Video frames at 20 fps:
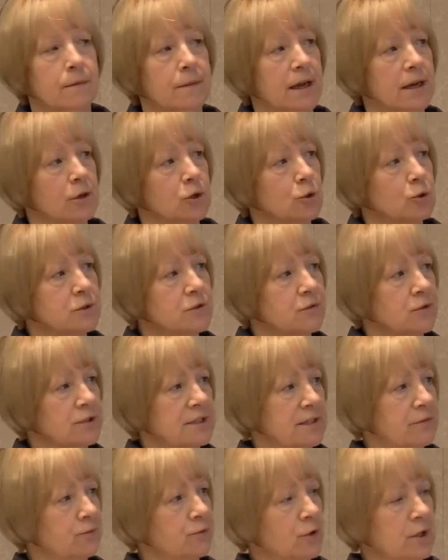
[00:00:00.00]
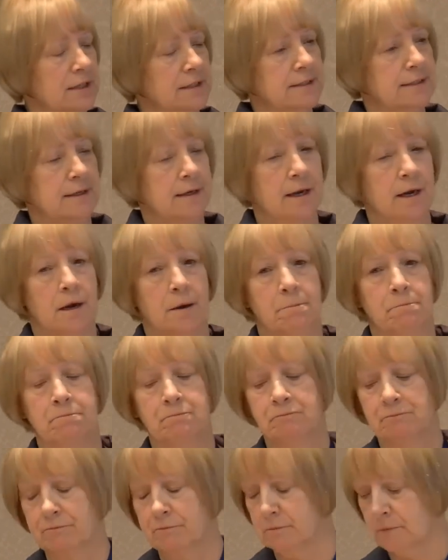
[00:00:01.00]
That goes for different
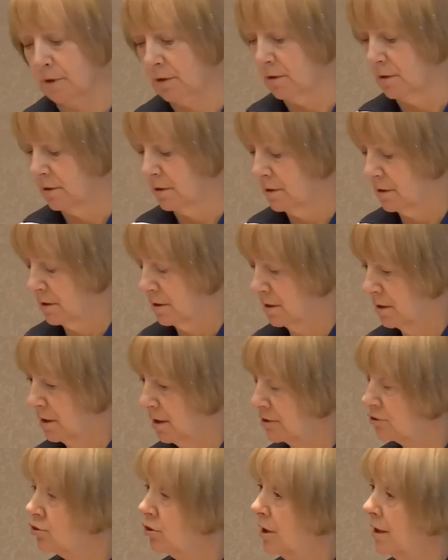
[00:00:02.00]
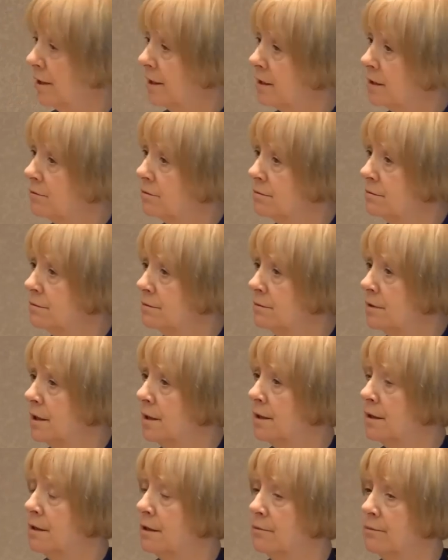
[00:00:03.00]
electronic
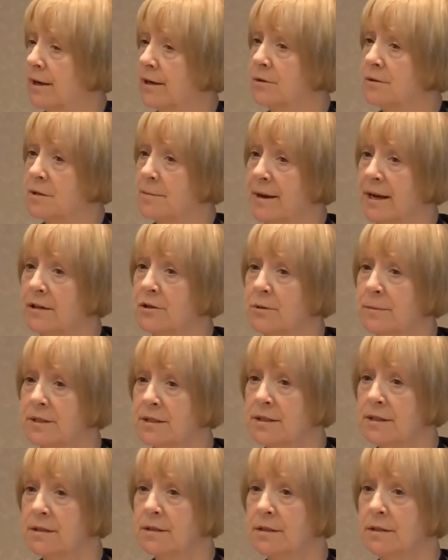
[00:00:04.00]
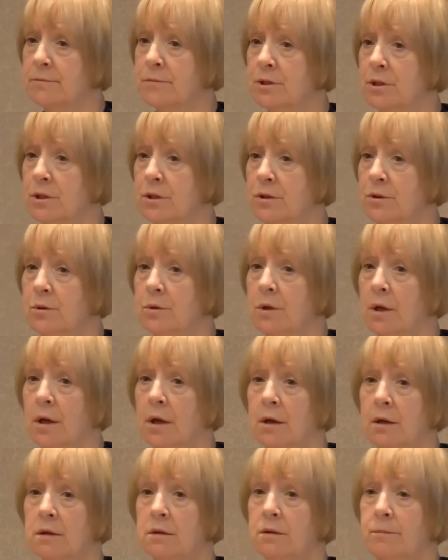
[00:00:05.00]
records management systems too.
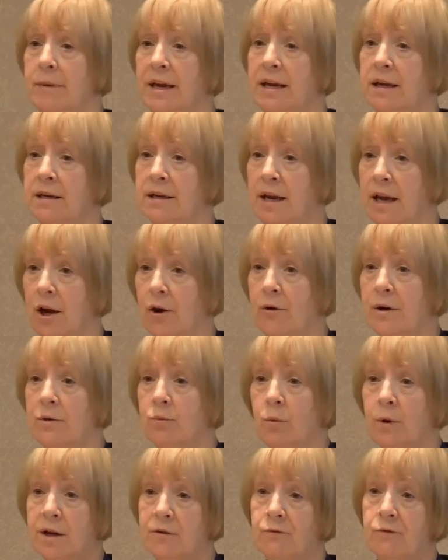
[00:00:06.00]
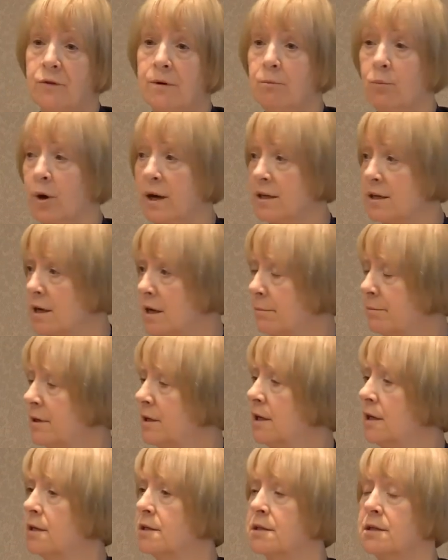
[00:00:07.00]
You may inherit one from one
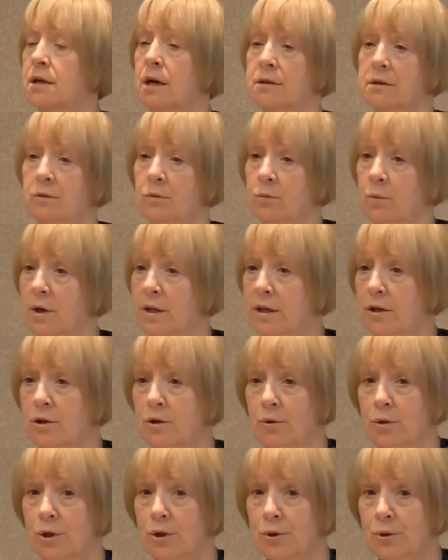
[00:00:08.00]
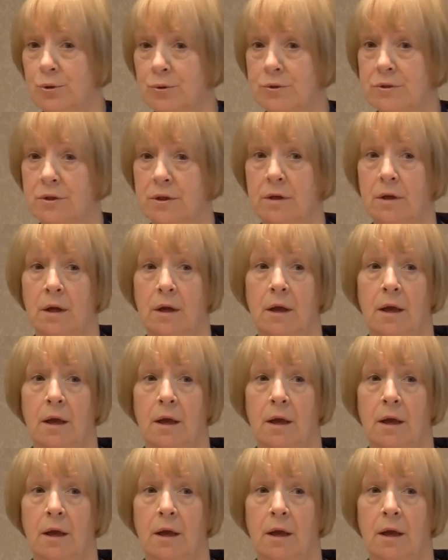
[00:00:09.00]
company, it's not the one you use.